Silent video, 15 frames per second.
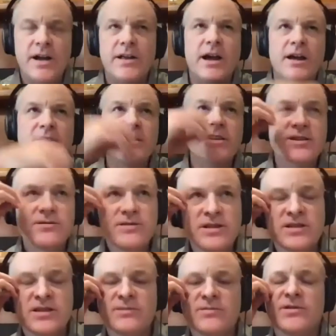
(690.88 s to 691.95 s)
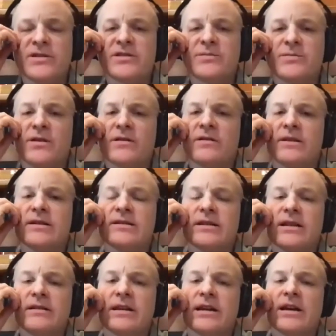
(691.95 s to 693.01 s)
I think you did some really smart things
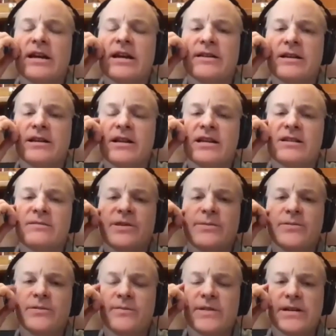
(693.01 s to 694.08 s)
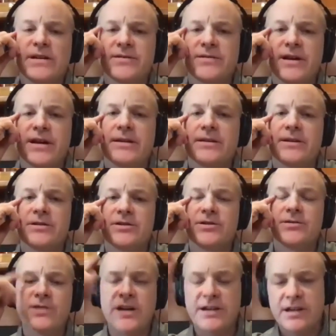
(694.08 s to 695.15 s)
that I think a lot of people miss, right? Is you
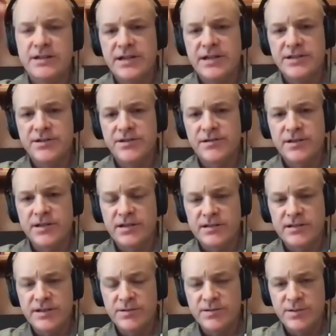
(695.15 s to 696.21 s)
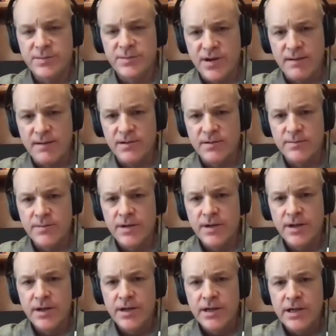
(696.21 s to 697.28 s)
recognized early on that there was a problem.
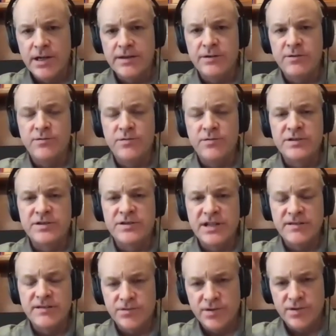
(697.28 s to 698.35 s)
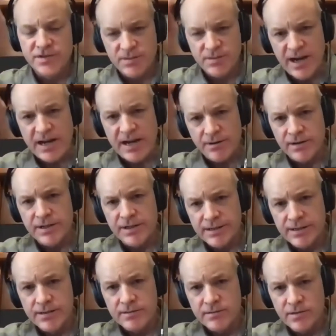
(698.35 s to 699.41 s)
And then instead of sort of
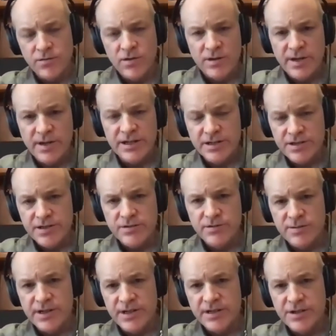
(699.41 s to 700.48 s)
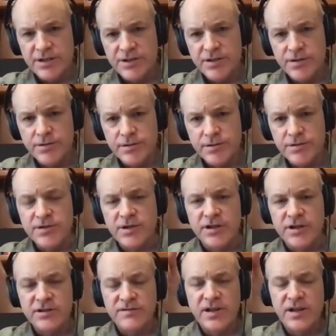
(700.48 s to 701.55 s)
spiraling, well, what am I going to do? What am I going to do? You
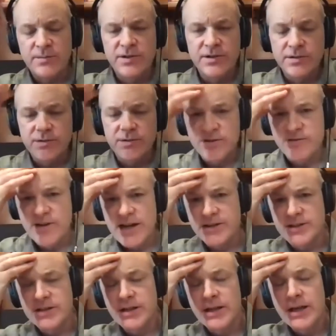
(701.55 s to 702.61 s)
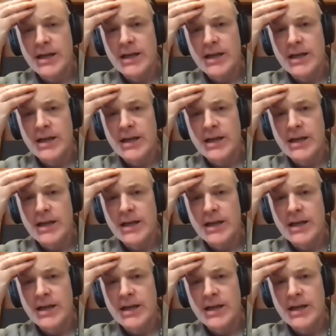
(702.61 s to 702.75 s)
started developing a course of action.